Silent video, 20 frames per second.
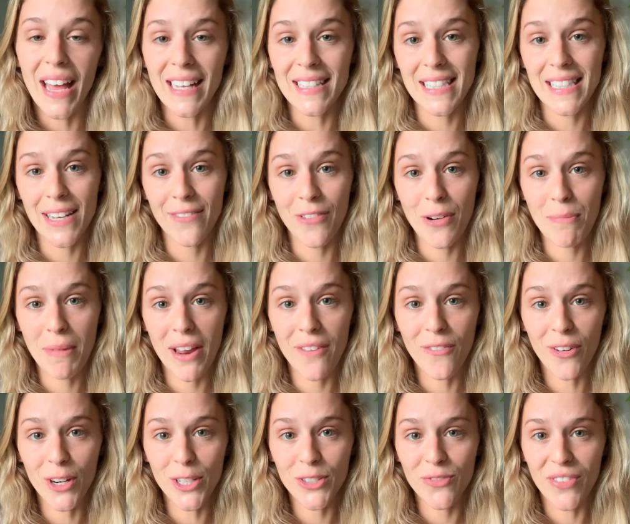that's it for my
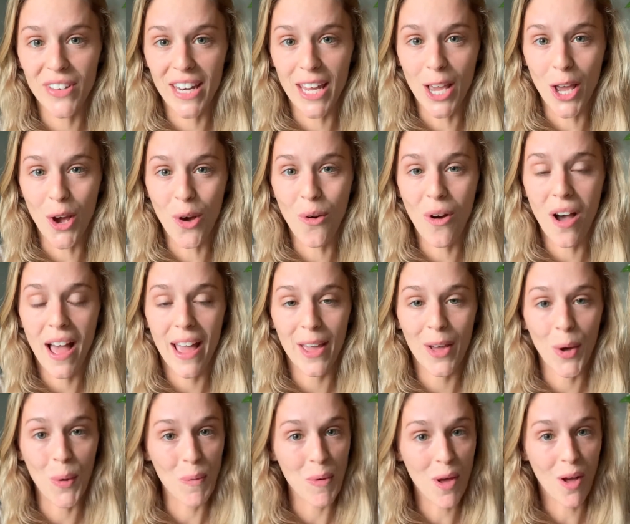first video. I
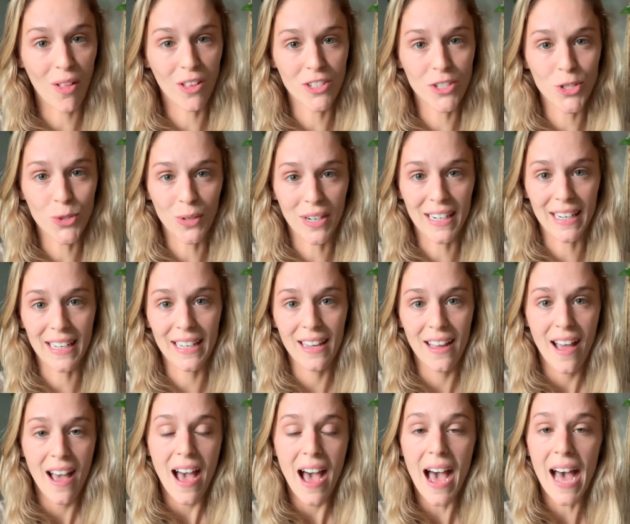hope you all enjoyed it.
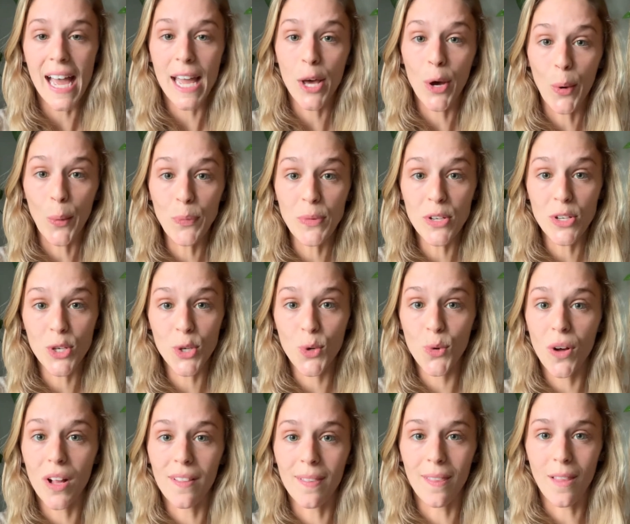I hope to
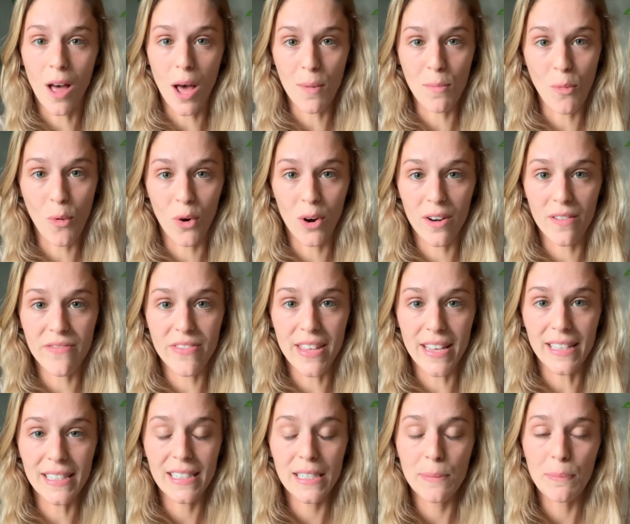do a lot more of
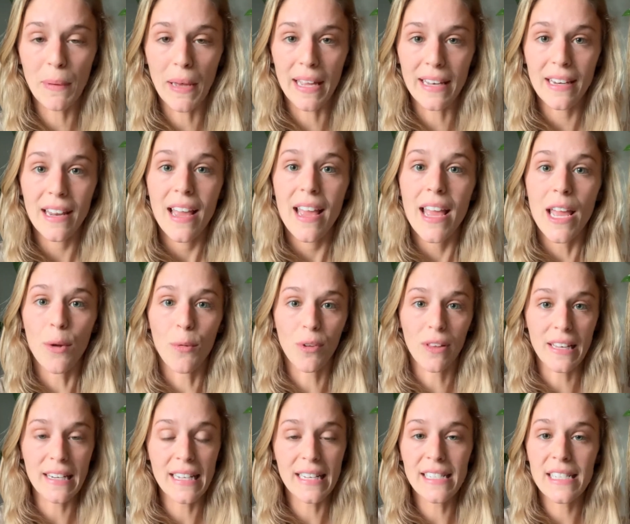this, but it
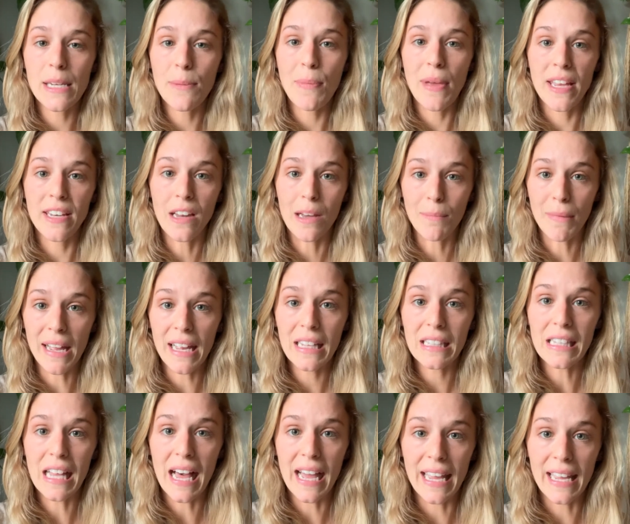really does depend on my
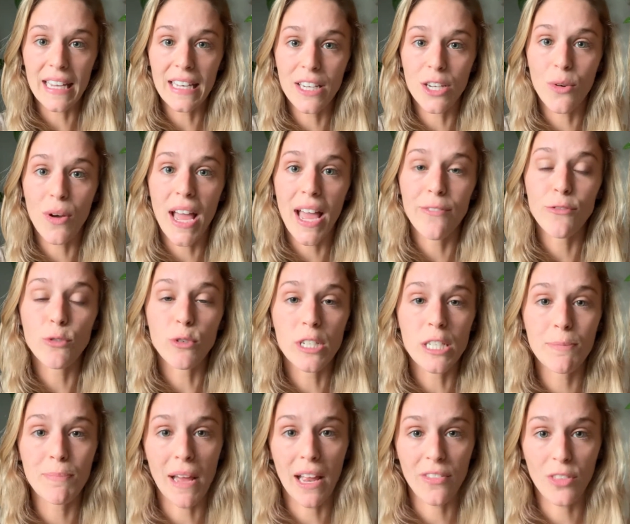client. You know, I have to
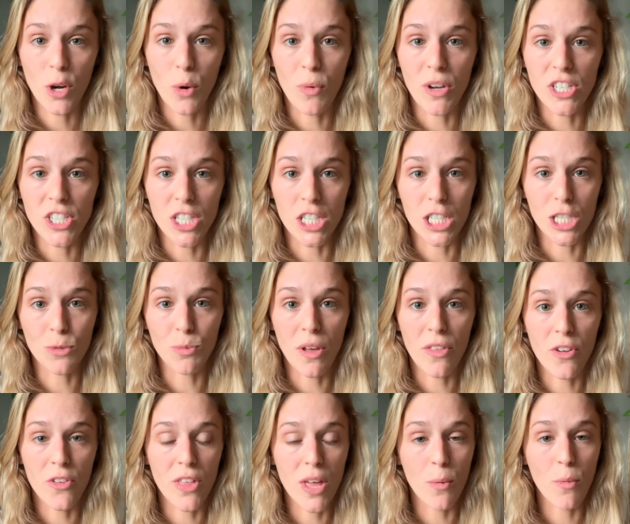respect their wishes,
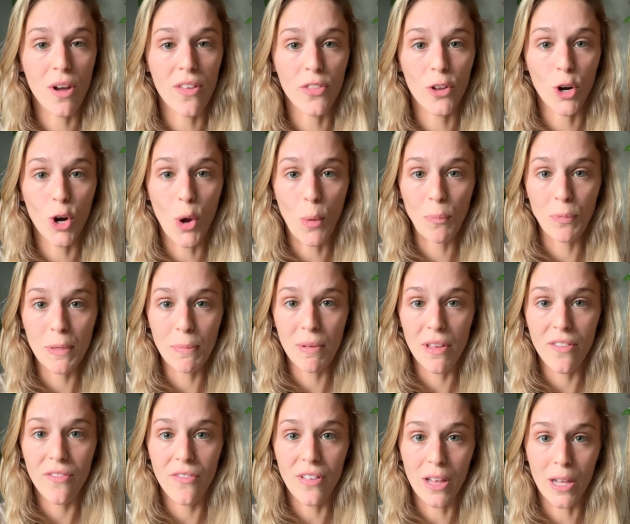whether they want their home to
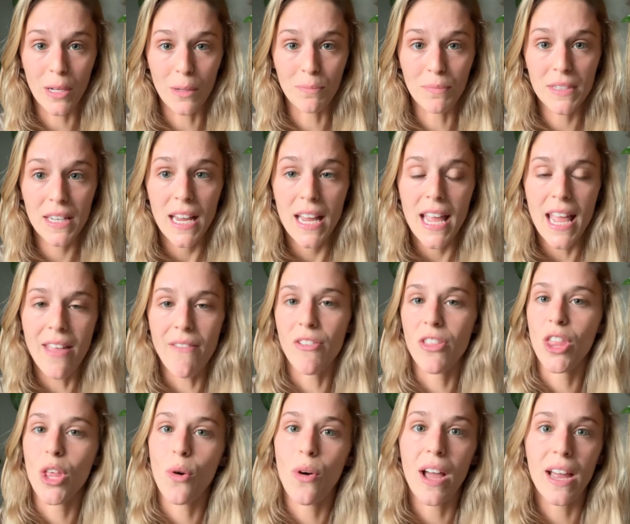be filmed,
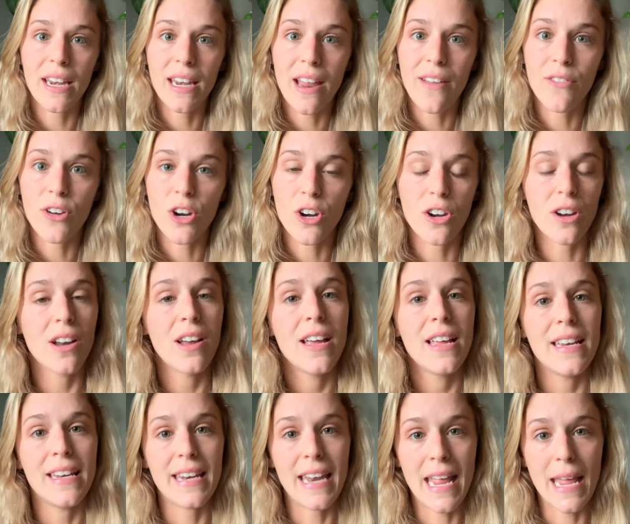even though I never
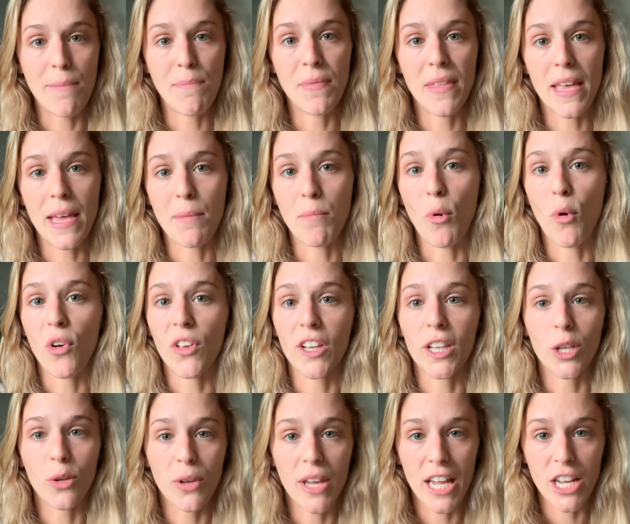named them or the
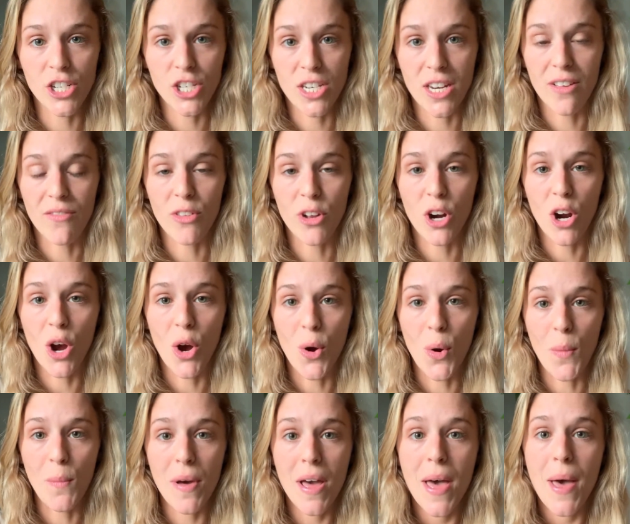location of their
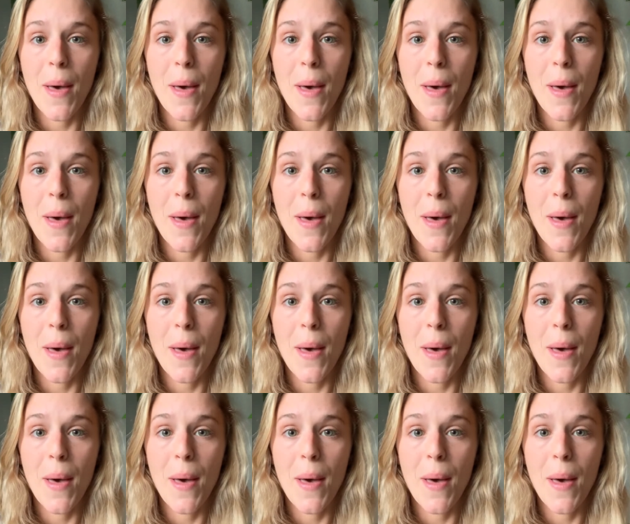home.